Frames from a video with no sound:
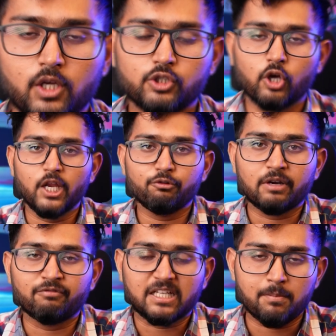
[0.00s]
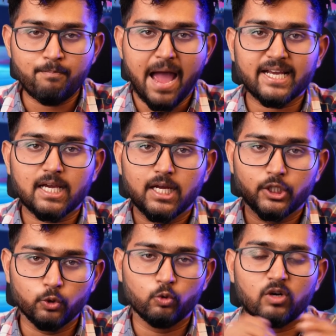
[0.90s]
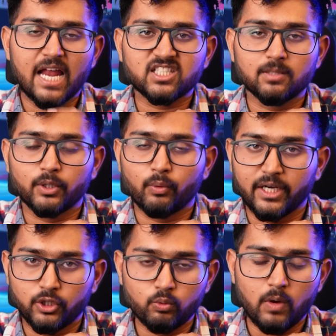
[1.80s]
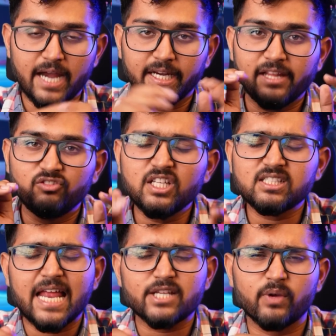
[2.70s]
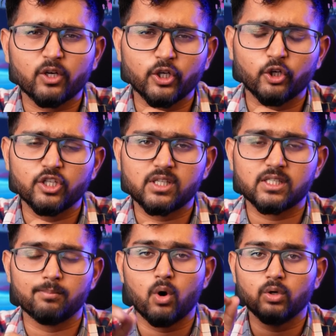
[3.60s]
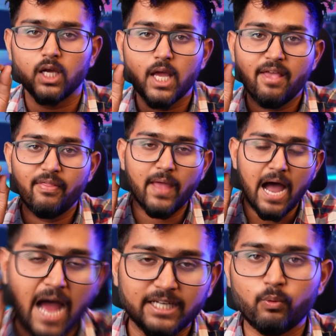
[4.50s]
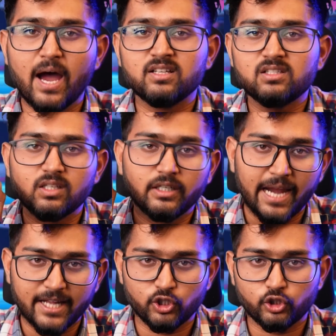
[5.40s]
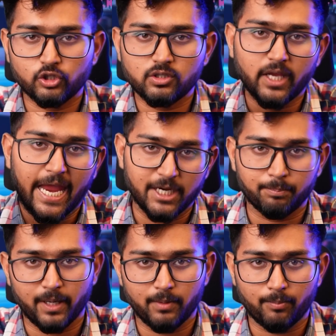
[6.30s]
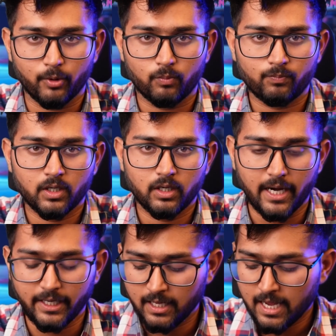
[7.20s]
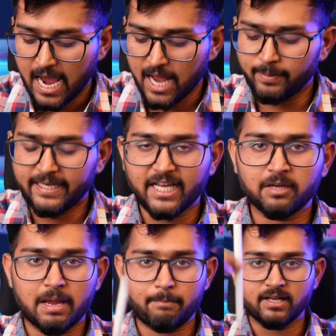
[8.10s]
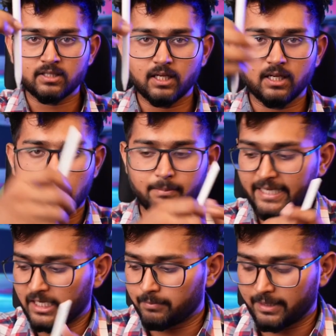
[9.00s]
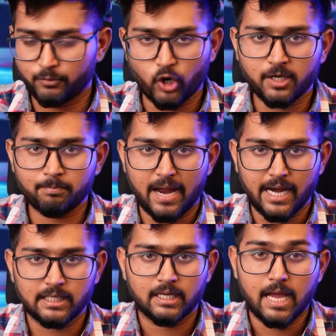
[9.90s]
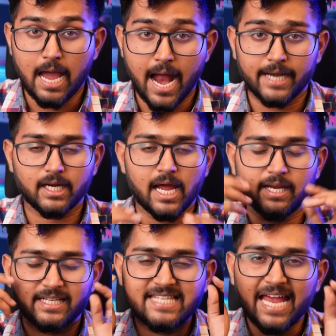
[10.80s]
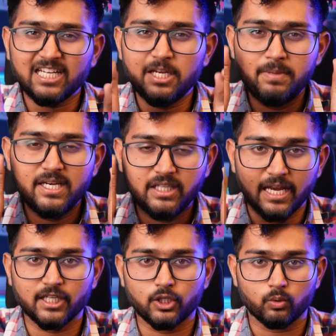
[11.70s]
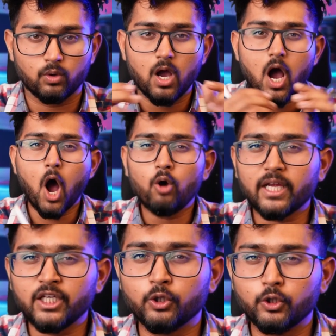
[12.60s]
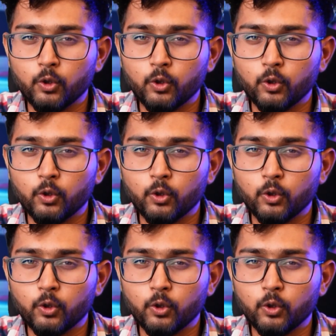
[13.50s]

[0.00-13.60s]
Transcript: So hello everyone, welcome back to class number 22, and in this class we are going to discuss about the advanced transitions in Premiere Pro, right? I'll be taking my pencil, I'll be taking my drawing pad, and I'll exactly be telling you how can you